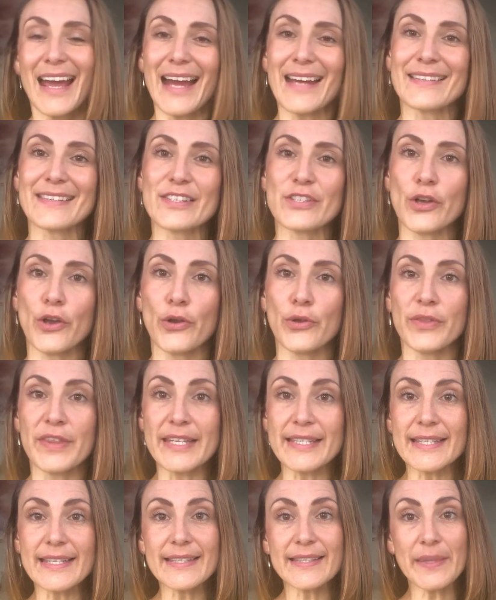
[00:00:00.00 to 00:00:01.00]
And so
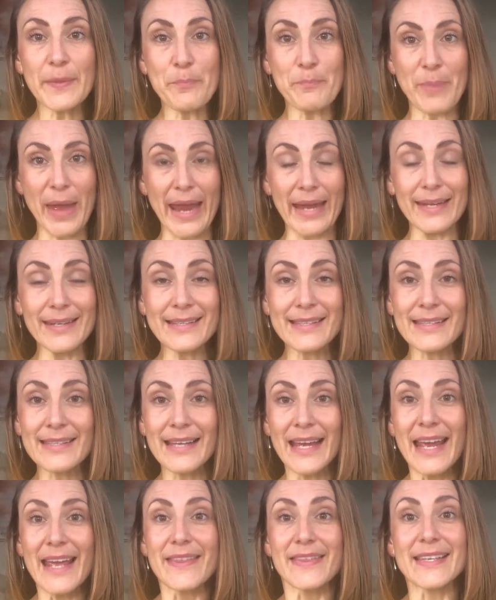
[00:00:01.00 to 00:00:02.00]
this is the base.
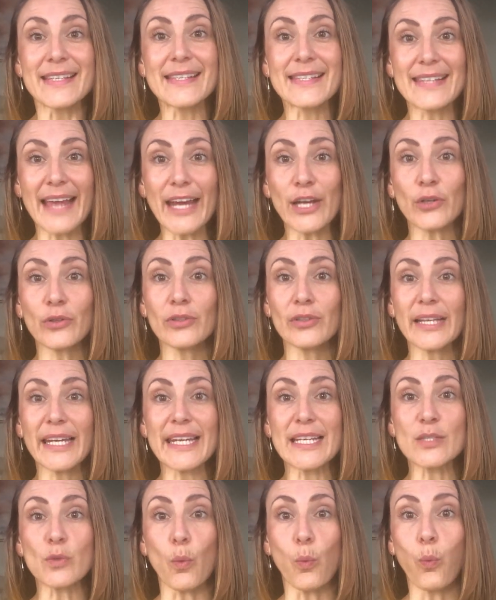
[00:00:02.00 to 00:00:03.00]
The sacral
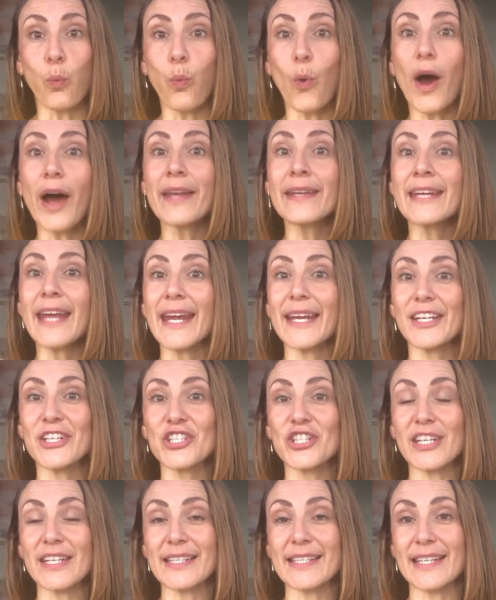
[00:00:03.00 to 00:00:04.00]
is one
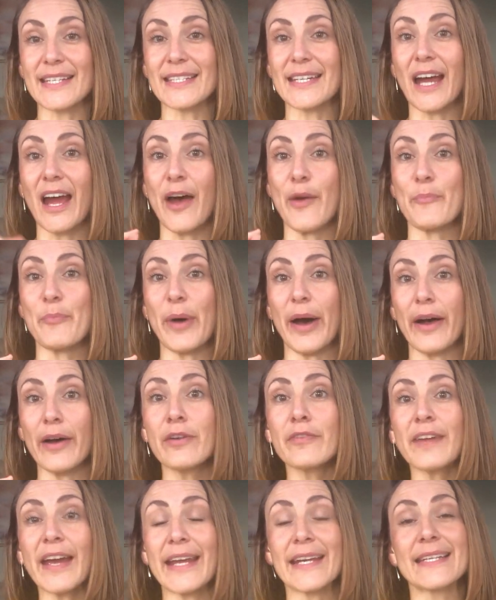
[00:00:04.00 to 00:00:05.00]
energy center
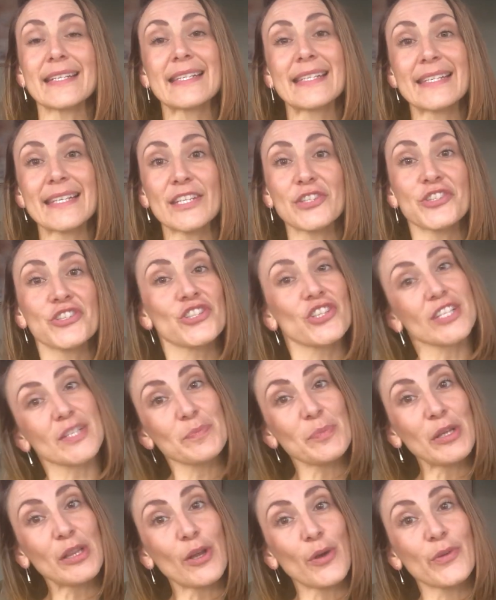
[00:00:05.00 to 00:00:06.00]
above and it sits
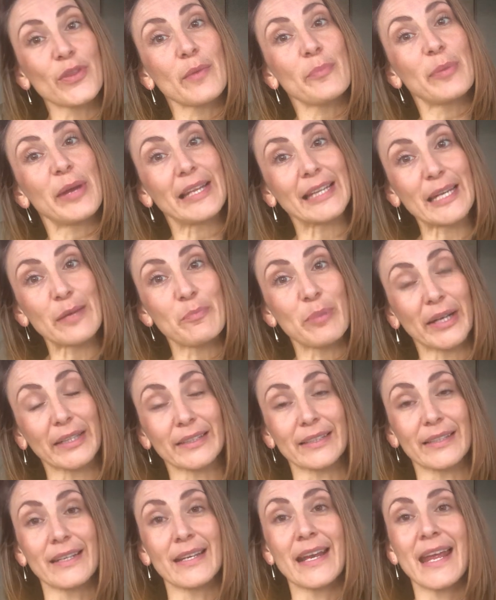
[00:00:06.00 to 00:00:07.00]
just below the belly
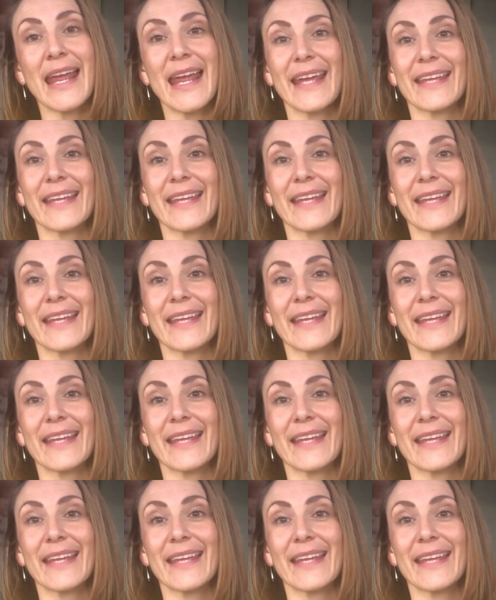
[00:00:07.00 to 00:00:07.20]
button.